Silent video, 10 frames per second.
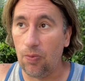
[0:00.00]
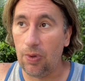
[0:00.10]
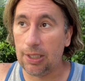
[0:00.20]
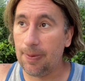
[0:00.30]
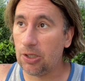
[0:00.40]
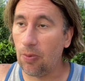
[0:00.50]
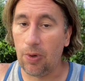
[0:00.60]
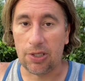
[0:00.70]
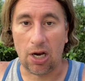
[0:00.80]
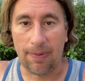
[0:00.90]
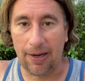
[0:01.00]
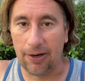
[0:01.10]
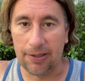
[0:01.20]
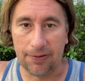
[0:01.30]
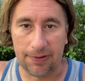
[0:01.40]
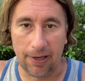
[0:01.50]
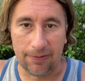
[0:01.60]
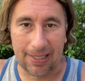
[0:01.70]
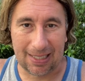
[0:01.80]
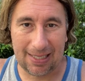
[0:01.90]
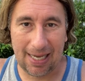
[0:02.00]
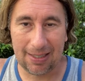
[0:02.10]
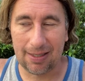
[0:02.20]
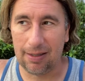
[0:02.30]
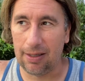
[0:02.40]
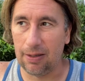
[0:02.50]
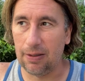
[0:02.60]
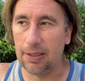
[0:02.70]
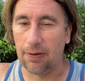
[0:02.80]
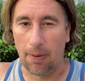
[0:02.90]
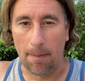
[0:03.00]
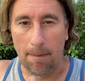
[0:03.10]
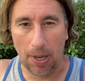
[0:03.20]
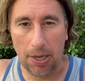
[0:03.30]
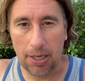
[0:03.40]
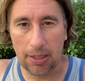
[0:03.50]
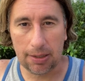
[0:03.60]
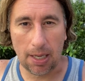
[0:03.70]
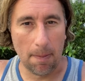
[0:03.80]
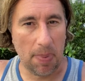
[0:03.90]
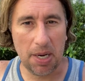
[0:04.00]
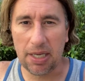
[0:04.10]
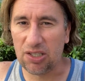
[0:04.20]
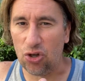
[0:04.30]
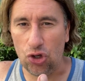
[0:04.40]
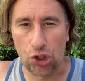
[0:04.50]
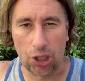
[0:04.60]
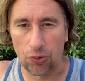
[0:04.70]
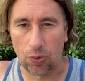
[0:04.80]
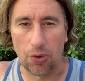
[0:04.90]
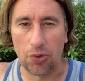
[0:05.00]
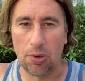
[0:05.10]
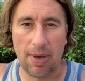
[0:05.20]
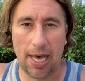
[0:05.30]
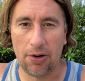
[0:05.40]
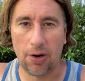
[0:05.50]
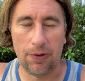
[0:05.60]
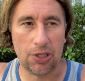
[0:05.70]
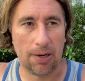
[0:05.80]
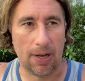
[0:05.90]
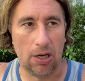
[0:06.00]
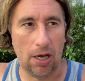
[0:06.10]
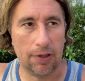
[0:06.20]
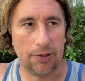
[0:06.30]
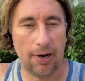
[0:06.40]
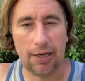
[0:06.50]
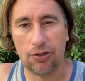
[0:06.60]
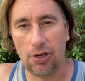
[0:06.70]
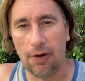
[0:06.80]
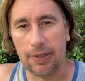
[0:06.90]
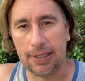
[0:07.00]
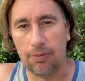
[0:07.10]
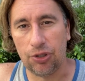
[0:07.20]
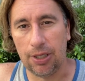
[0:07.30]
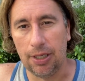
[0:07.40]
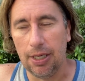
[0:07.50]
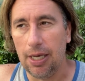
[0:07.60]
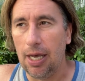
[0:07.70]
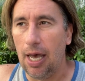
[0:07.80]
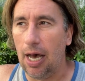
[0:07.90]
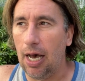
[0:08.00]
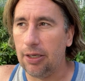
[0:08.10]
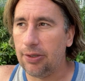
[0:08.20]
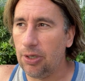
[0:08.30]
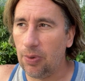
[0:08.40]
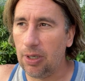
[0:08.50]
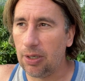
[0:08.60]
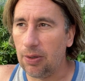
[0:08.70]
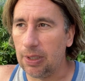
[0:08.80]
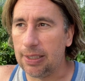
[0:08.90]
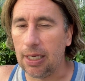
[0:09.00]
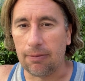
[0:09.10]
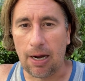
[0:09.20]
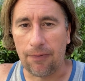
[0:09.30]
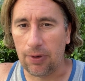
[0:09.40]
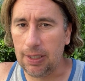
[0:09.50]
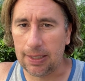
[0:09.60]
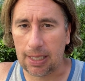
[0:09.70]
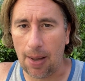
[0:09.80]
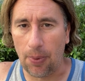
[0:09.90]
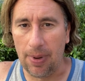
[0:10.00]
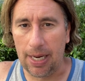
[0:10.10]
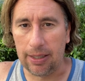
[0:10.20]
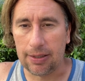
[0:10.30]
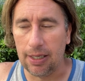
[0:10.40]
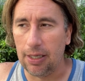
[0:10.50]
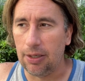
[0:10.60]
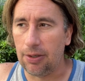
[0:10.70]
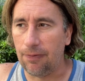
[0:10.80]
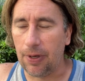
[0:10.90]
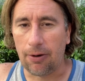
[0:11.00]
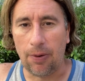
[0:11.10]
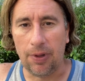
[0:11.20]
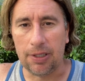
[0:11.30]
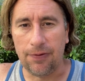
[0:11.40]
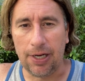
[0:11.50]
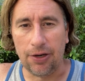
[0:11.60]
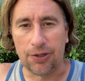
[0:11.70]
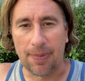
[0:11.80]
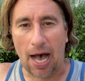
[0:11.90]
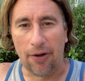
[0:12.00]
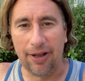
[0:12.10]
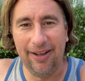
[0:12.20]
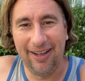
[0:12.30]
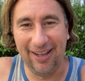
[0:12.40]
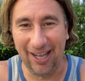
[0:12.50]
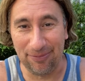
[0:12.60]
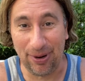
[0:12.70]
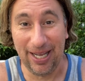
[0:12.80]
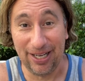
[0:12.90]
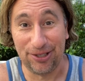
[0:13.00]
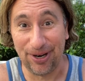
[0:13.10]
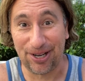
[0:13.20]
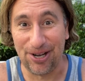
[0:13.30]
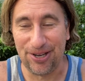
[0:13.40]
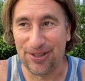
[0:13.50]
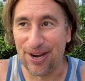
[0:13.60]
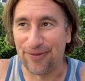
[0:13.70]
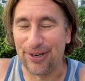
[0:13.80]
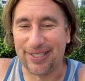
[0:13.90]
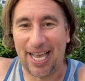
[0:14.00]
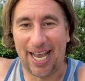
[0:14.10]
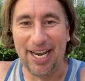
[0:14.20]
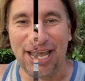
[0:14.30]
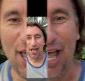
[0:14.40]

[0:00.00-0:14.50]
especially when we talk about areas of success, areas of abundance in general, no matter if you're talking about law of attraction, law of assumption. So you want to stick around for at least a couple minutes to figure out what this video is about. Playing a trick on you there for a second.